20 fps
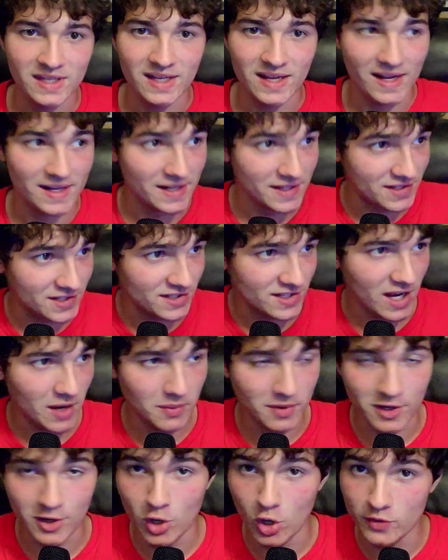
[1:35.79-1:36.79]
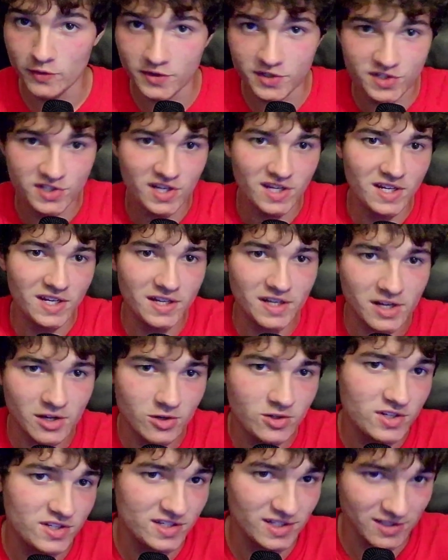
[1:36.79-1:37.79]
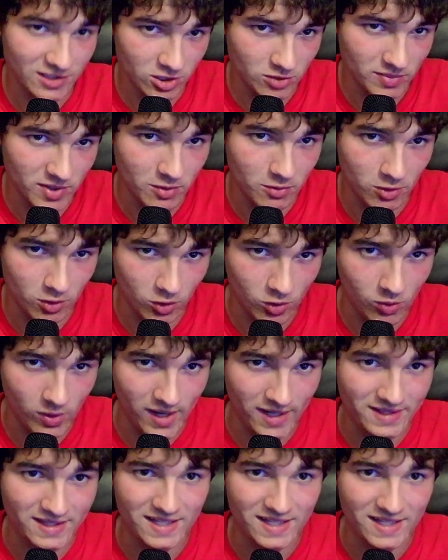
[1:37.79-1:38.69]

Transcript: It is set. We can go over seeding here just a little bit real quick.